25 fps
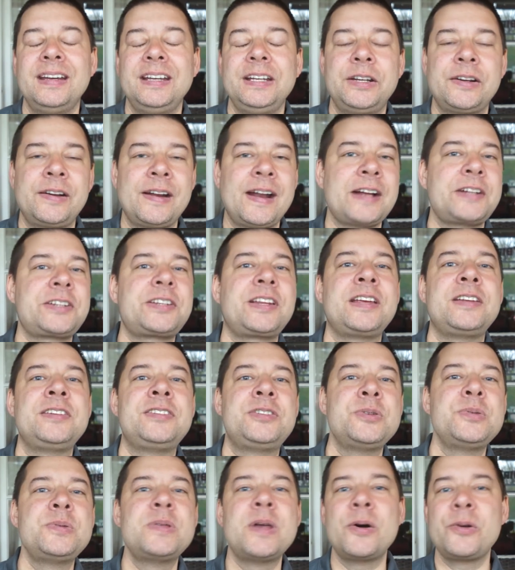you're going to actually
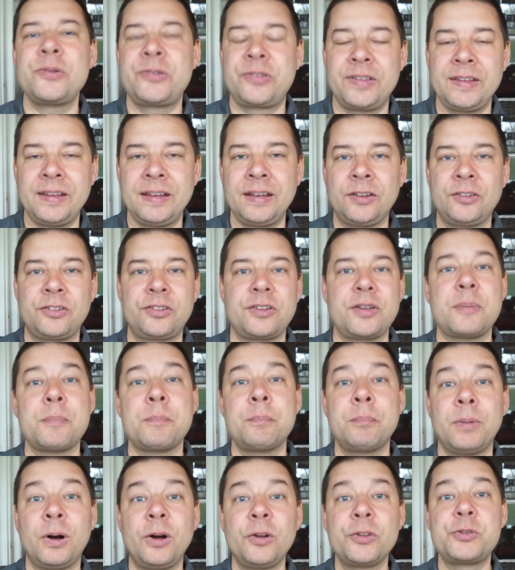do those things
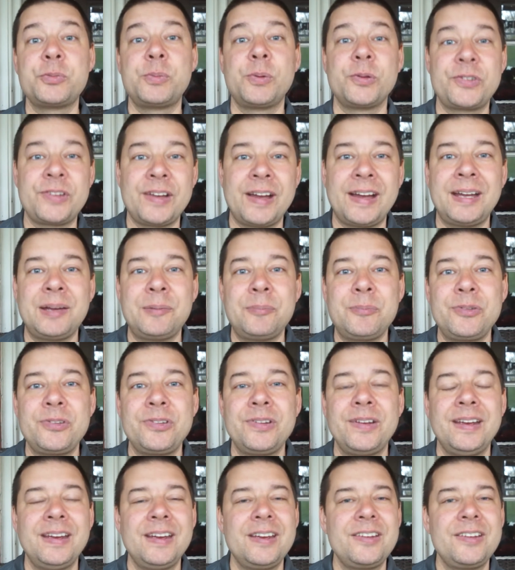multiple times.